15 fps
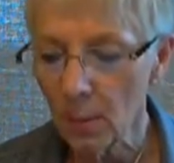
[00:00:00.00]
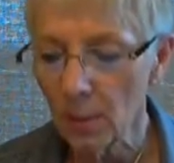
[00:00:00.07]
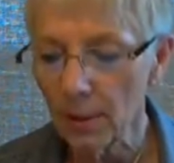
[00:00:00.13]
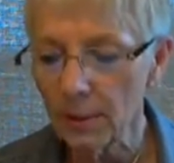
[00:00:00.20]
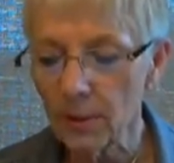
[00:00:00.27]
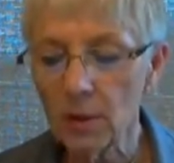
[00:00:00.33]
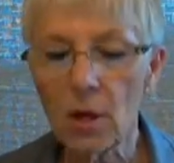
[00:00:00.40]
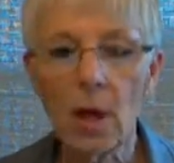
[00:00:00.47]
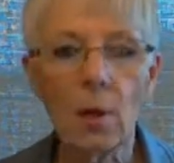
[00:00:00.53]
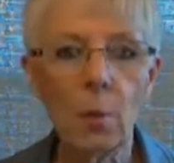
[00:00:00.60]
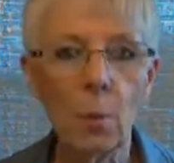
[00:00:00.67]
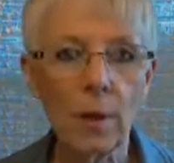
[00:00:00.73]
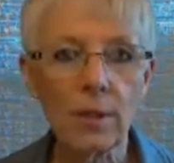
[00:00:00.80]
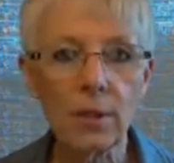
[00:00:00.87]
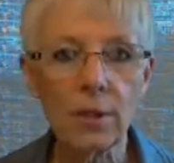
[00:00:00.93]
points
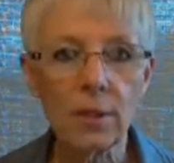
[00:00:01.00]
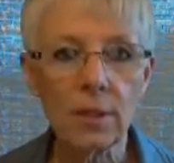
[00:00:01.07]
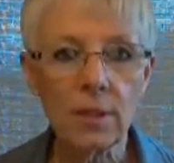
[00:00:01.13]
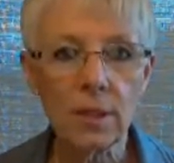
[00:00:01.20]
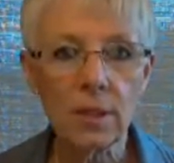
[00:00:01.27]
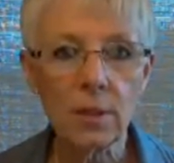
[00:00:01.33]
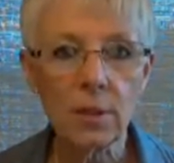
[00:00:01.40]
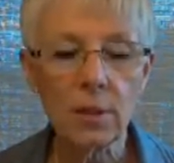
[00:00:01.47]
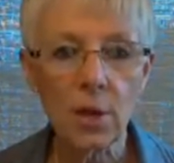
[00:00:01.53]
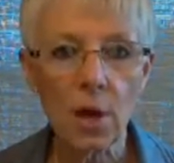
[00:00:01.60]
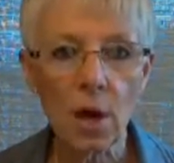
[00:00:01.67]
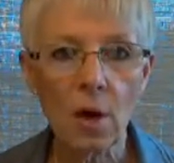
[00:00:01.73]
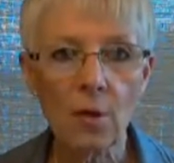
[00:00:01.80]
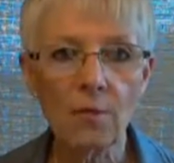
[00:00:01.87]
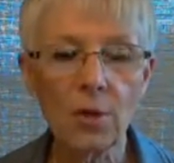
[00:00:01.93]
called What You Need to
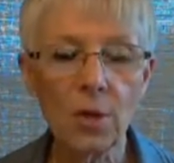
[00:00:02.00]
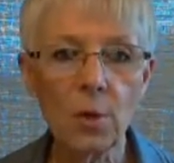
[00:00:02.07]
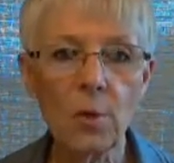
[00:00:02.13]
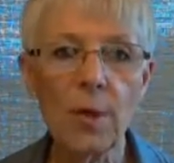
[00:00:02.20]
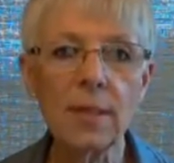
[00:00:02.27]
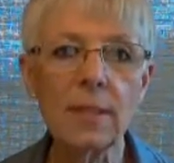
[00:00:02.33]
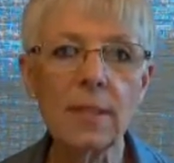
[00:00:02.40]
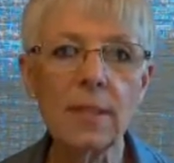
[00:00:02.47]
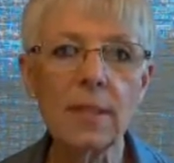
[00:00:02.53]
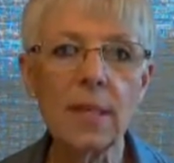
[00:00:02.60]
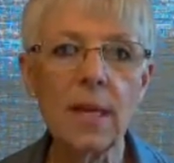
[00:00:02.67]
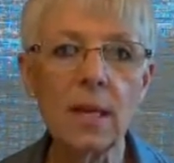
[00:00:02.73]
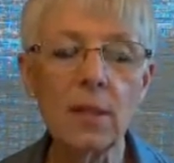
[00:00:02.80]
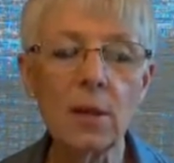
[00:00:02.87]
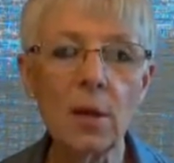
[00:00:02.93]
Know for
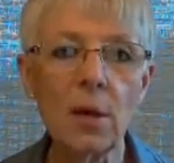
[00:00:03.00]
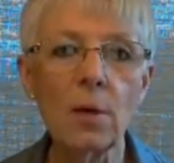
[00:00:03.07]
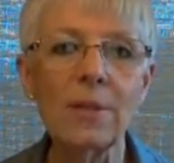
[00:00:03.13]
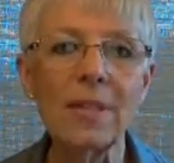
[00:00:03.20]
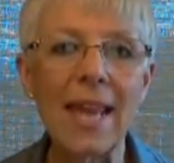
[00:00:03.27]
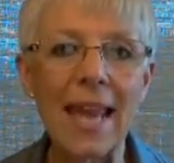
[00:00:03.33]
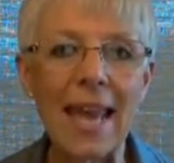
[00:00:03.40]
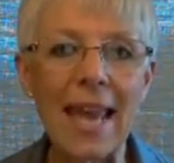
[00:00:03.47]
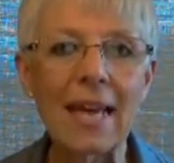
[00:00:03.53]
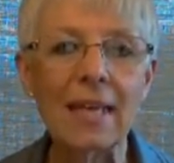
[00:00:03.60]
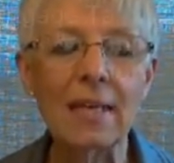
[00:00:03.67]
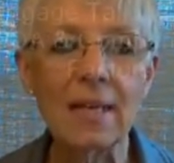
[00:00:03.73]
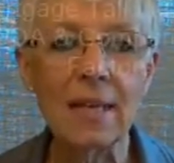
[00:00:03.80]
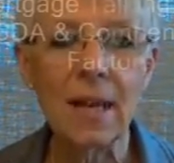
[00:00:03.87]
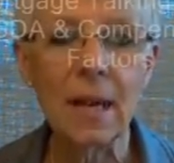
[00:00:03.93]
USDA Loans and